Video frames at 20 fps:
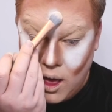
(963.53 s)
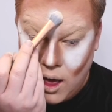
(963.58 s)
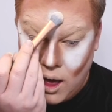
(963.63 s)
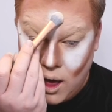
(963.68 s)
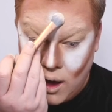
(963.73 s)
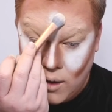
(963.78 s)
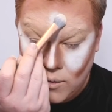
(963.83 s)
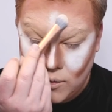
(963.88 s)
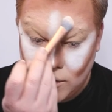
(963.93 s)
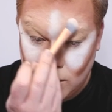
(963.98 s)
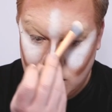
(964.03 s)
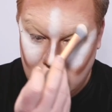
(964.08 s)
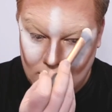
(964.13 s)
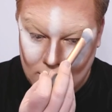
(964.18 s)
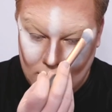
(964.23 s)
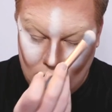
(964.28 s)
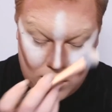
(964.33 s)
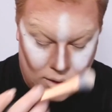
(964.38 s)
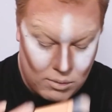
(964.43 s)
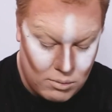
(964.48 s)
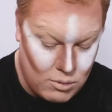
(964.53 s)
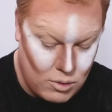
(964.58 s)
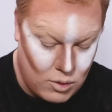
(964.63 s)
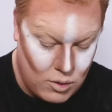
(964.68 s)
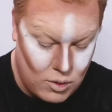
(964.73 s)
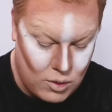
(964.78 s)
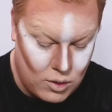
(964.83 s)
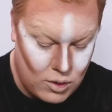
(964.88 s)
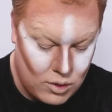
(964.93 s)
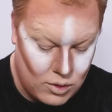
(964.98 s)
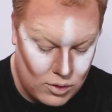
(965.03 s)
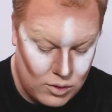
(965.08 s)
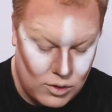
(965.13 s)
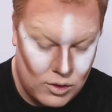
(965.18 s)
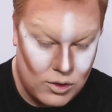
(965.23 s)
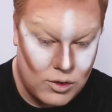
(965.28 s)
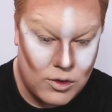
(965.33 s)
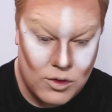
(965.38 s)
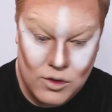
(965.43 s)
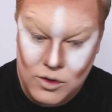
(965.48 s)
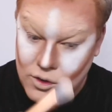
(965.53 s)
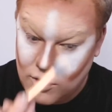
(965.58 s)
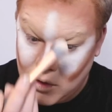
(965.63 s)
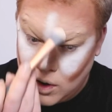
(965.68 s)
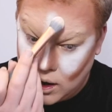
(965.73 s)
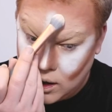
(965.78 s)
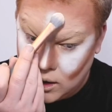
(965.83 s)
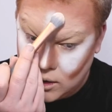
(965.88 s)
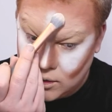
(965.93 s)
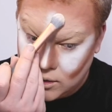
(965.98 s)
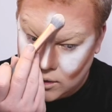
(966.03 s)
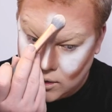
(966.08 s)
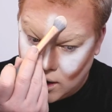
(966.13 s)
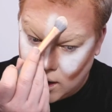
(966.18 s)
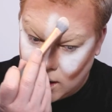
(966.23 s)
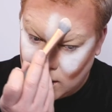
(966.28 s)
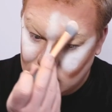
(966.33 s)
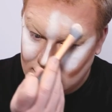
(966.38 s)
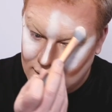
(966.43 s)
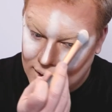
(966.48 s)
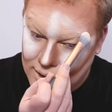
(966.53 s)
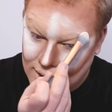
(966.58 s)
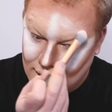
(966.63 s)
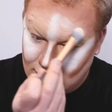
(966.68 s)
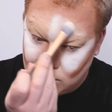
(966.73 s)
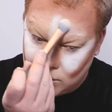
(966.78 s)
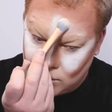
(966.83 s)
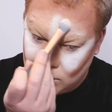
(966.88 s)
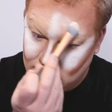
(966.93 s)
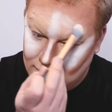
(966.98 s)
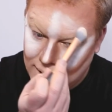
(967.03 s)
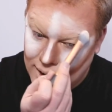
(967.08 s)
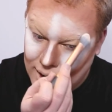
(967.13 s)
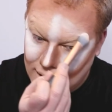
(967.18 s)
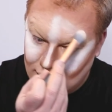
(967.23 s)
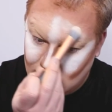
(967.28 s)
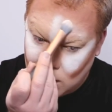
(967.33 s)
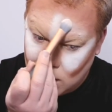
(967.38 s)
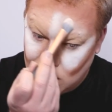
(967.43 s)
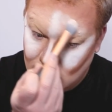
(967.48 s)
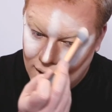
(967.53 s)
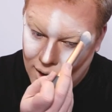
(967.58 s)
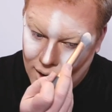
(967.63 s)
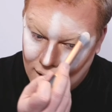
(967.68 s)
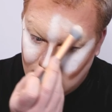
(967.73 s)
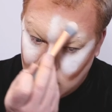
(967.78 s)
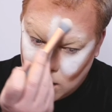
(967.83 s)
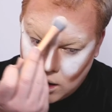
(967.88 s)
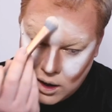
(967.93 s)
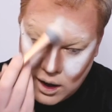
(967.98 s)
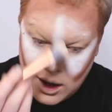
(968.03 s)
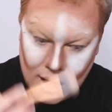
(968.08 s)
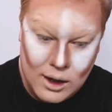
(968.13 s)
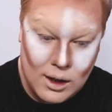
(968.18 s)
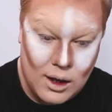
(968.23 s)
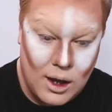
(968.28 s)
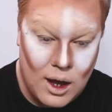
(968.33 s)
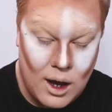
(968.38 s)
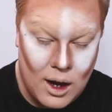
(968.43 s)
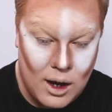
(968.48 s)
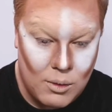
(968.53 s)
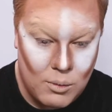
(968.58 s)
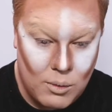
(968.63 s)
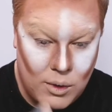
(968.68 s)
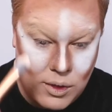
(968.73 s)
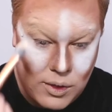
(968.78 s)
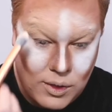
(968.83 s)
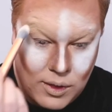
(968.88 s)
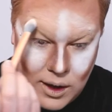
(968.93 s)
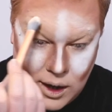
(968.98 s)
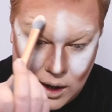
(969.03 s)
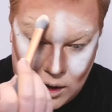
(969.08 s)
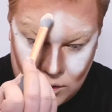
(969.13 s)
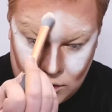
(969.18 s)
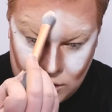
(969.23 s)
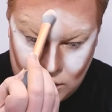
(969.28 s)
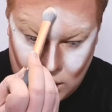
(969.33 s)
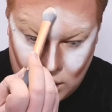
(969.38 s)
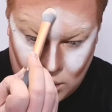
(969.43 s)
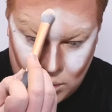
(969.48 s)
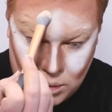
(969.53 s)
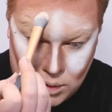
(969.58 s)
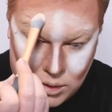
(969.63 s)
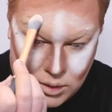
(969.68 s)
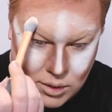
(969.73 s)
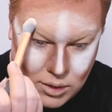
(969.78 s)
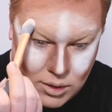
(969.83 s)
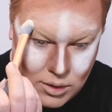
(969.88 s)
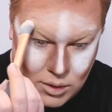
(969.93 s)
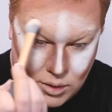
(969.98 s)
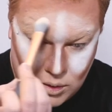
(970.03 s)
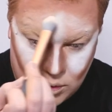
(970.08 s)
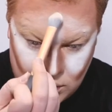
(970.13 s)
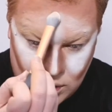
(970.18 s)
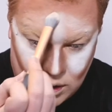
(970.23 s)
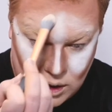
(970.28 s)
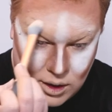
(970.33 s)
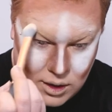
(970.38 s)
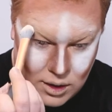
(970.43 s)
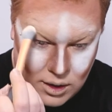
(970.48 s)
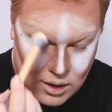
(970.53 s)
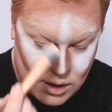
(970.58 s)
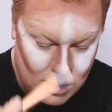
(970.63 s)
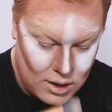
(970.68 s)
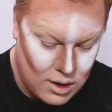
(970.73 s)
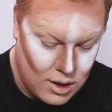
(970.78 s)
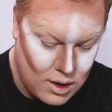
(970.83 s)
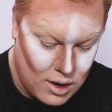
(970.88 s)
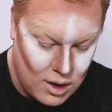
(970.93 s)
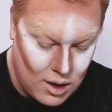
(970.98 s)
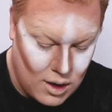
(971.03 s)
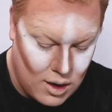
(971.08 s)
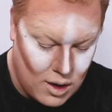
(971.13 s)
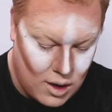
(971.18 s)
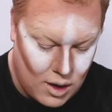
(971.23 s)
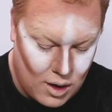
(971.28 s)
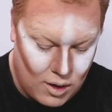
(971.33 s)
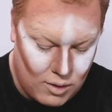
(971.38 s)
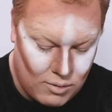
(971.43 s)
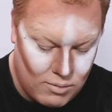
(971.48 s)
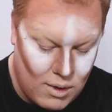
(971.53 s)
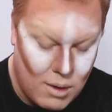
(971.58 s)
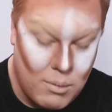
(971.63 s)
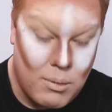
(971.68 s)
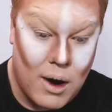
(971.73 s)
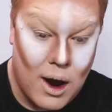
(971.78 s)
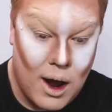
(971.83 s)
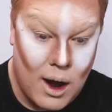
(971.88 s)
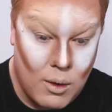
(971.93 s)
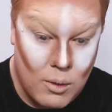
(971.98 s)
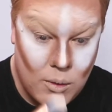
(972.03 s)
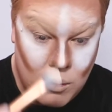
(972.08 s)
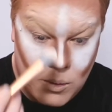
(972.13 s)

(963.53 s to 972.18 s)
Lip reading: I've started going more straight diagonally down from here, in line with the top corner of my brow.